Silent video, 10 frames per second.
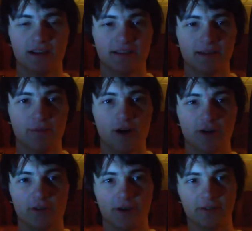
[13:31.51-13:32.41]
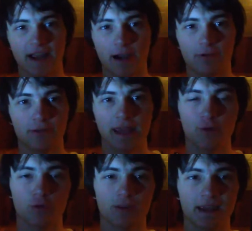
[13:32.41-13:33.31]
I see him walking around town
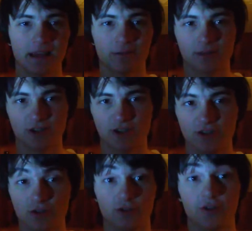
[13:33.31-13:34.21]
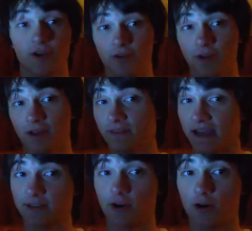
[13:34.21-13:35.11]
holding hands with a ginger. So,
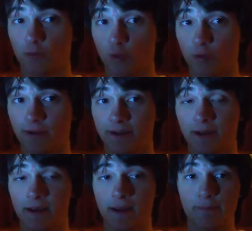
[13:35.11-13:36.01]
that's heartwarming.